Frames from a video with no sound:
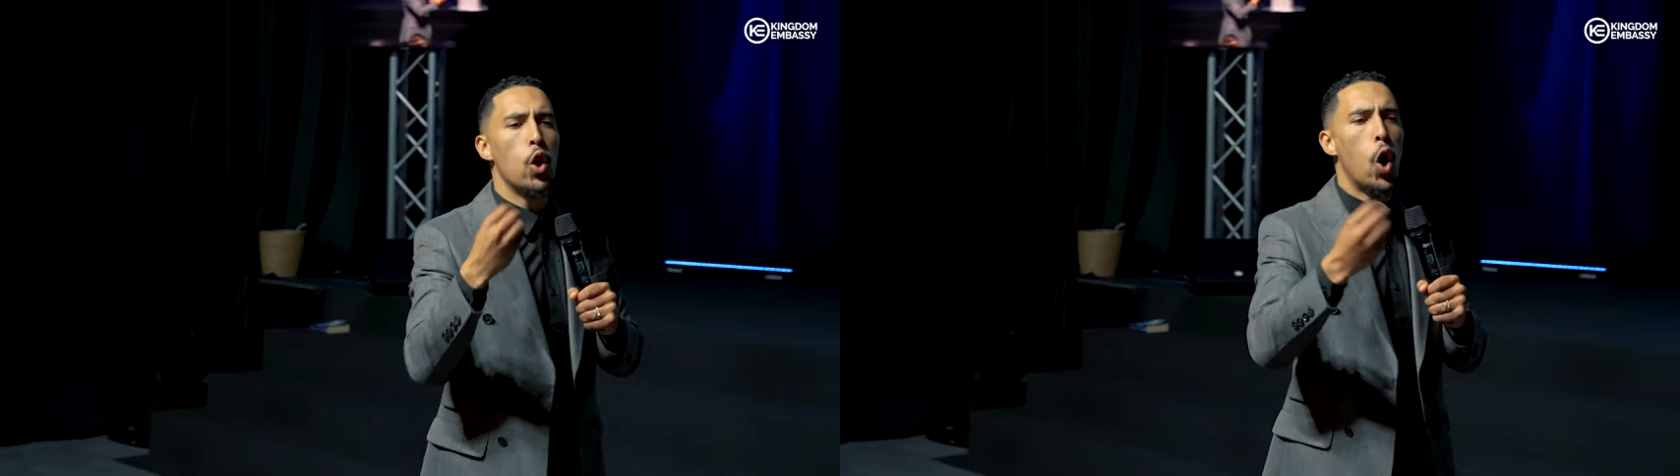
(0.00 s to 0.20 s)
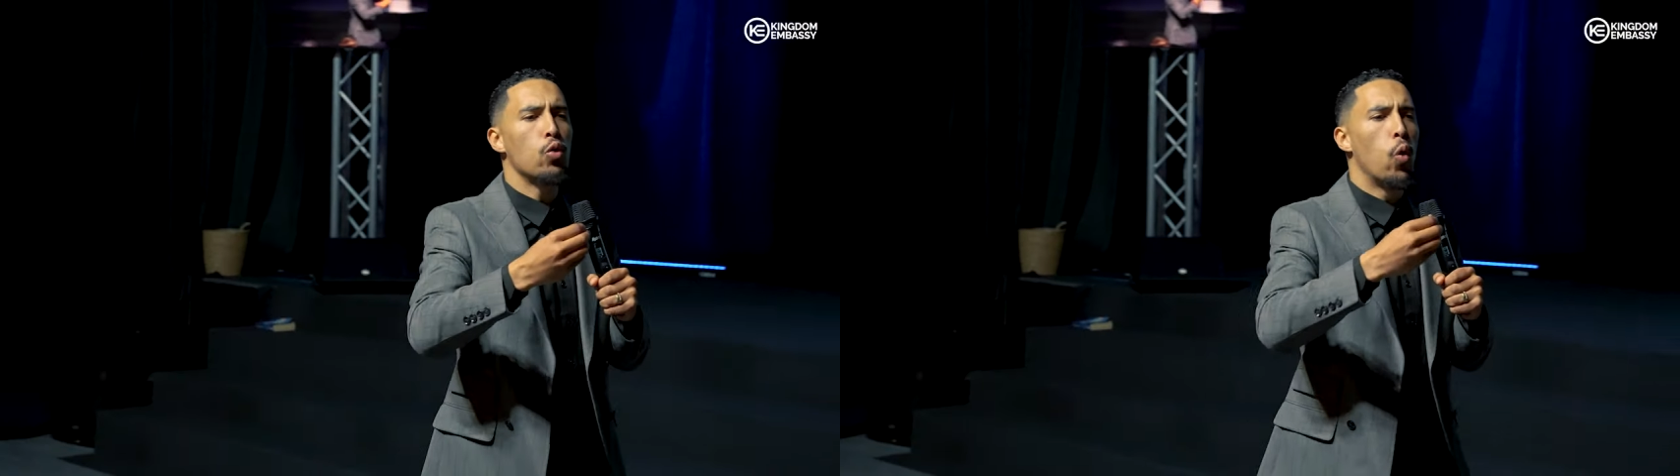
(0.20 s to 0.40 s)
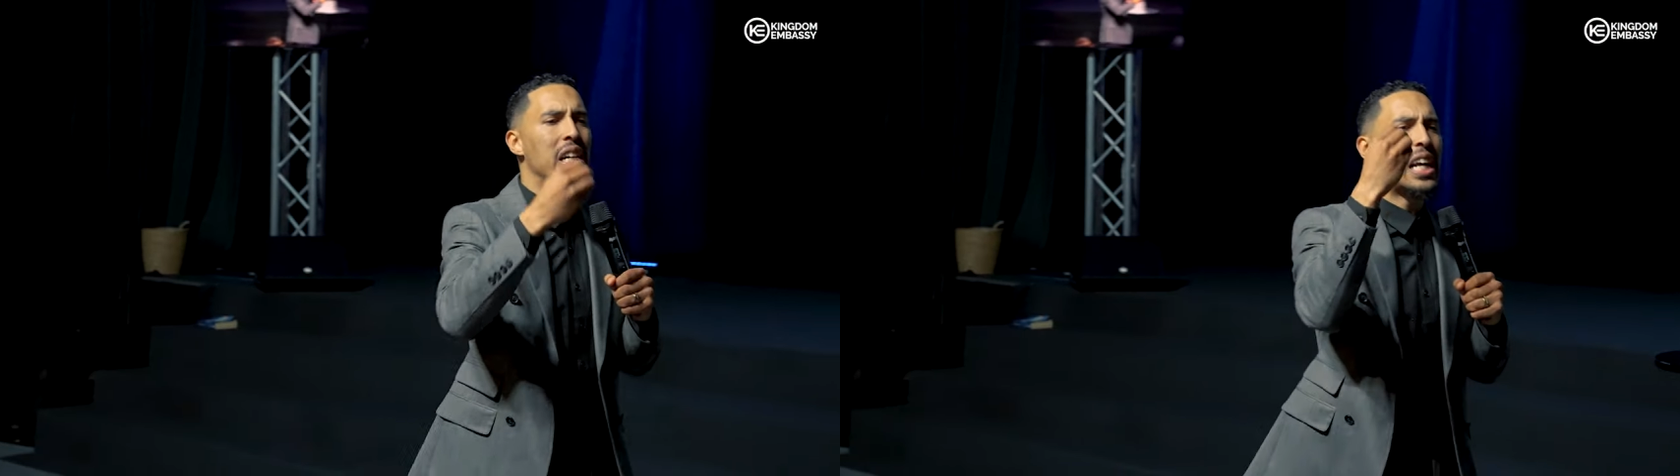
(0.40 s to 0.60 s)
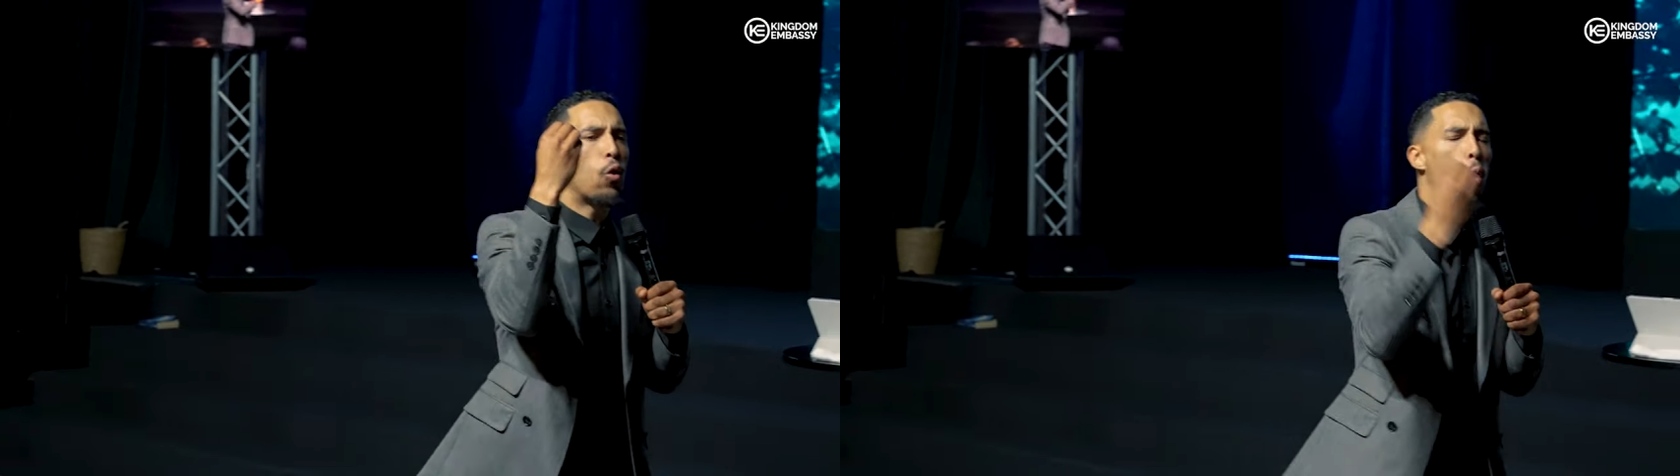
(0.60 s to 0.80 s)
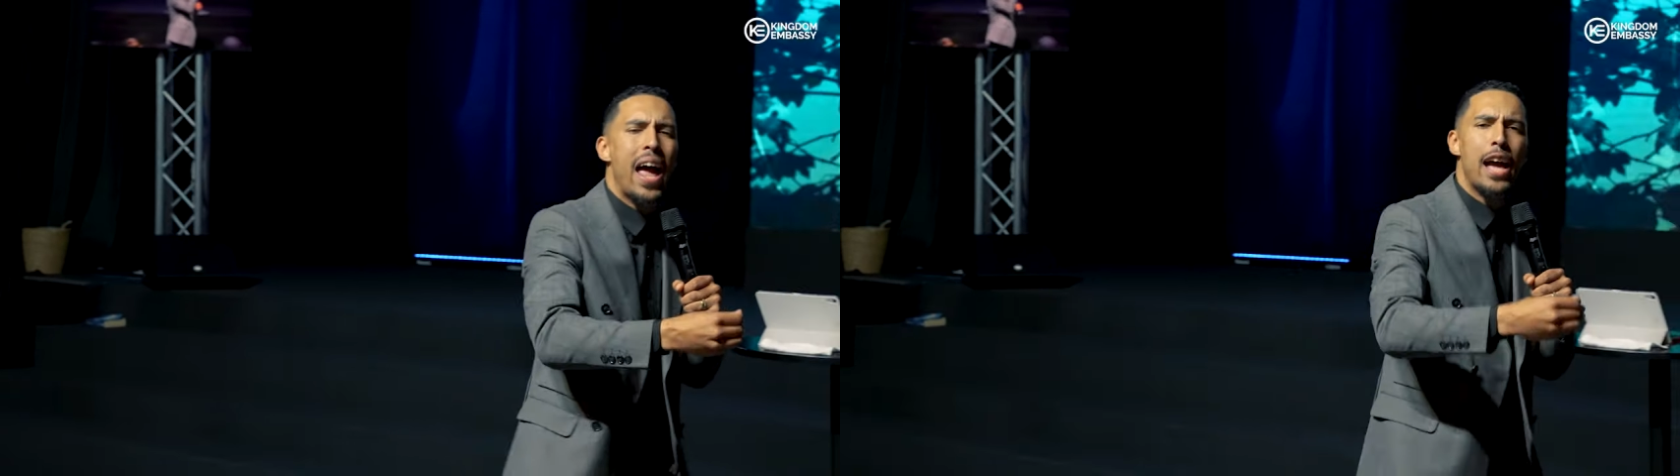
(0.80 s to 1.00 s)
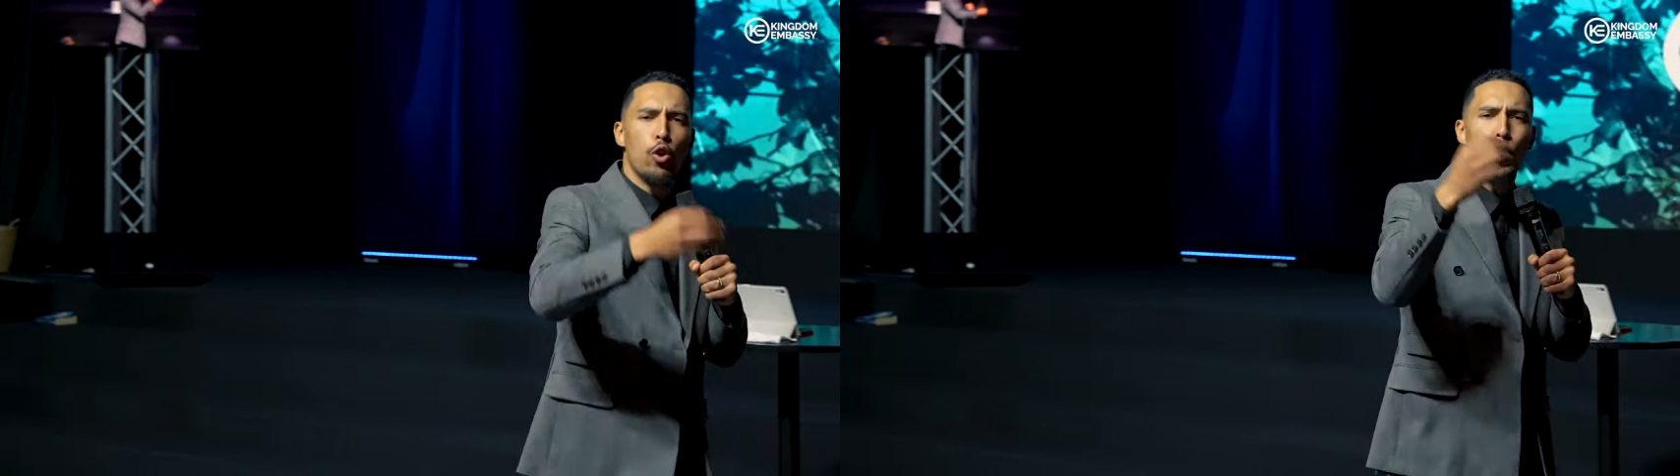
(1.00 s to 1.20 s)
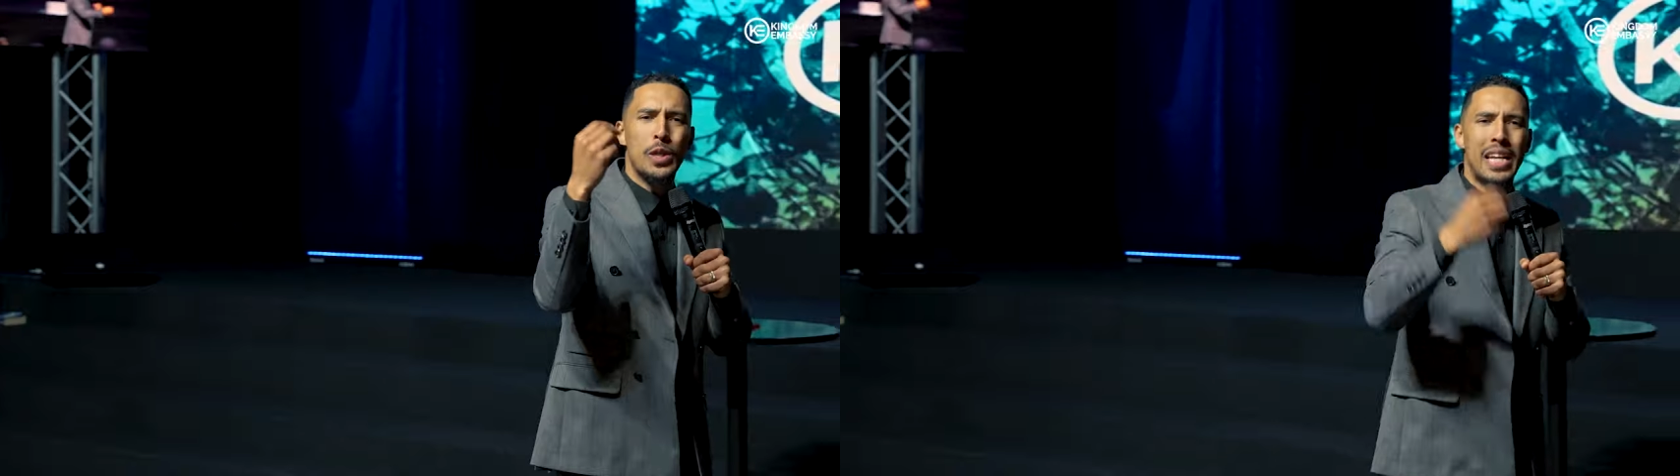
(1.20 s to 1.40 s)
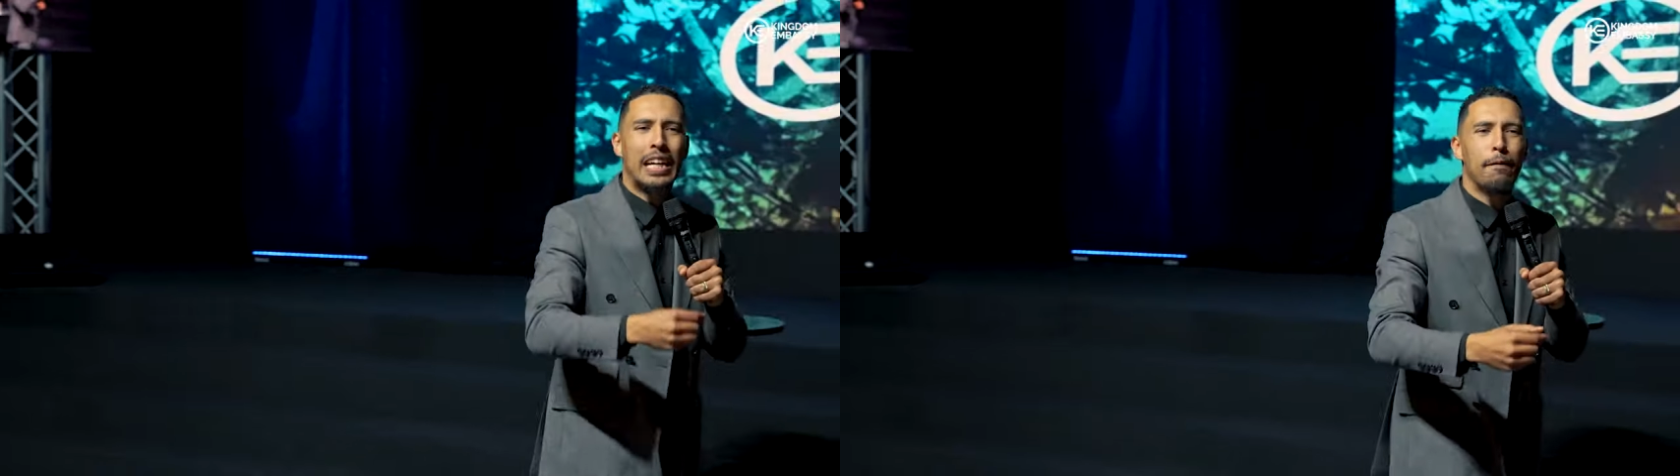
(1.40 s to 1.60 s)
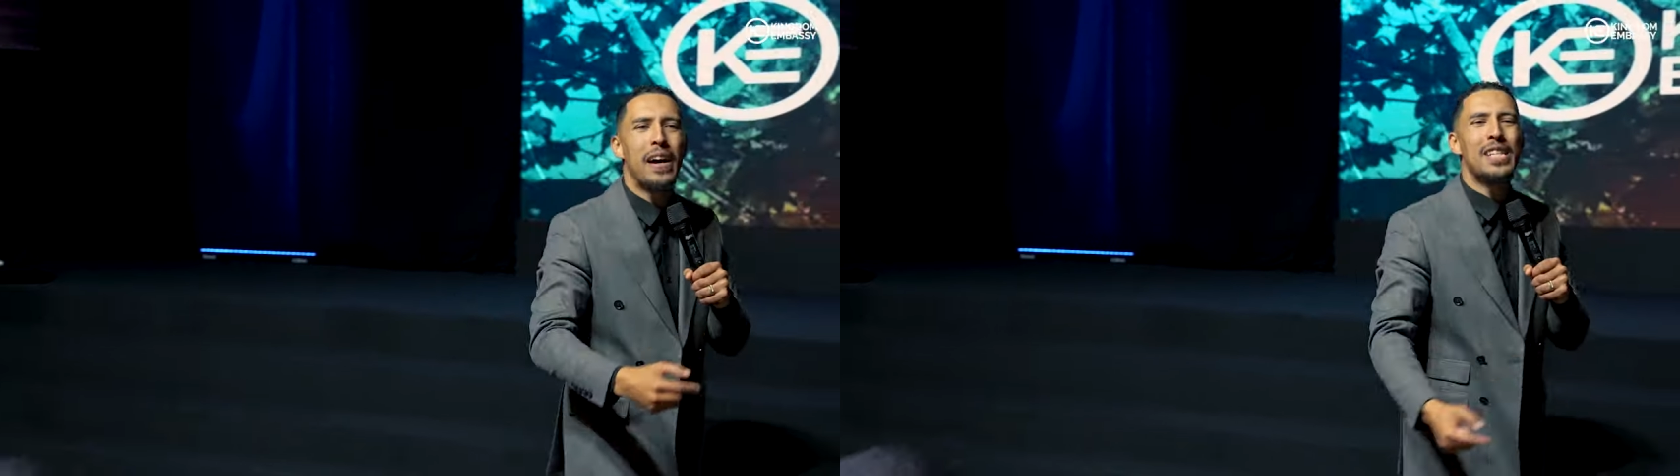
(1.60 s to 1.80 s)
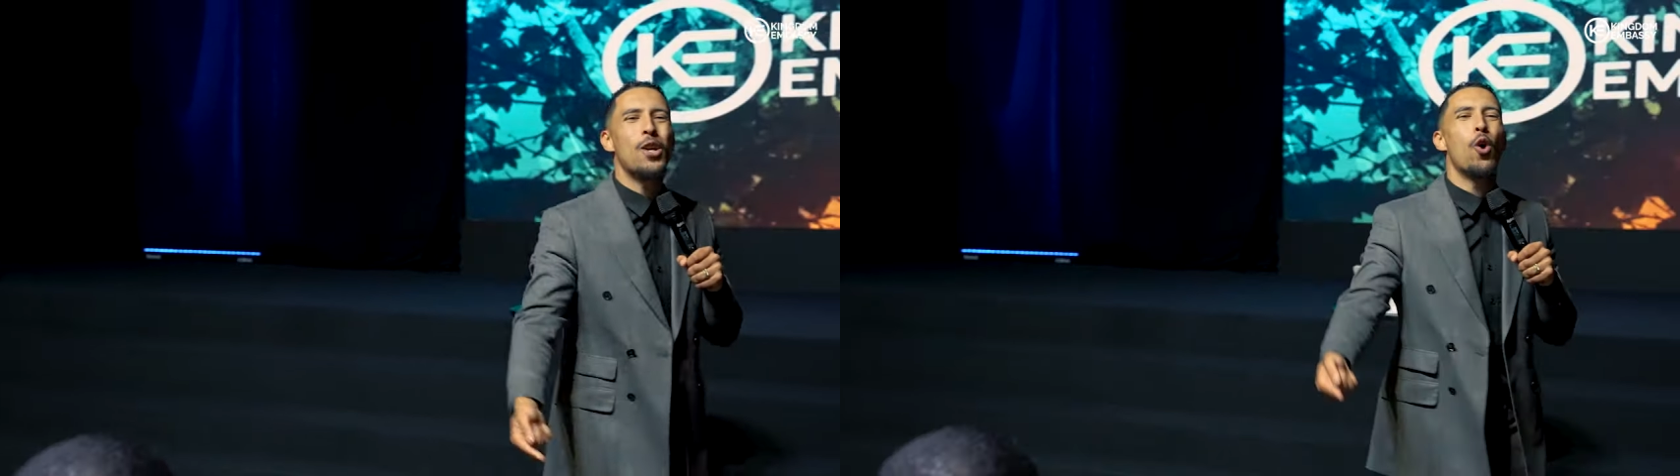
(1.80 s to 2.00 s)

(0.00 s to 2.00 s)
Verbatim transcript: Lord will require you to sacrifice,